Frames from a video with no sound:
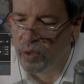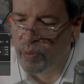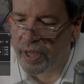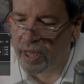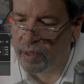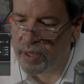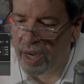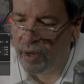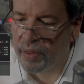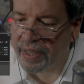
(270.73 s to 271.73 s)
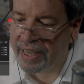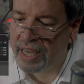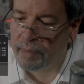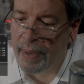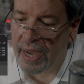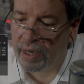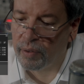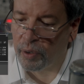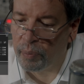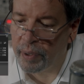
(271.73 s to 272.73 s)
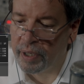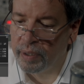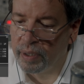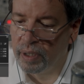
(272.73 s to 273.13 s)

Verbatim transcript: we can dial the gain back a little bit.